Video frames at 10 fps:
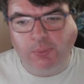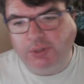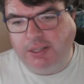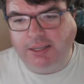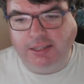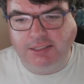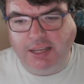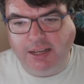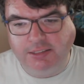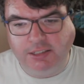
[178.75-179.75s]
release
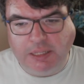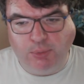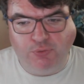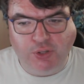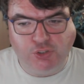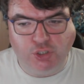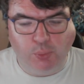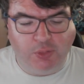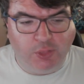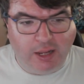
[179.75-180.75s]
as a double feature
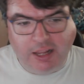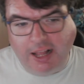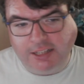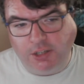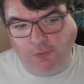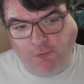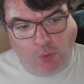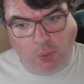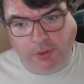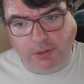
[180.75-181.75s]
with La Casa
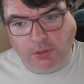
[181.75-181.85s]
4,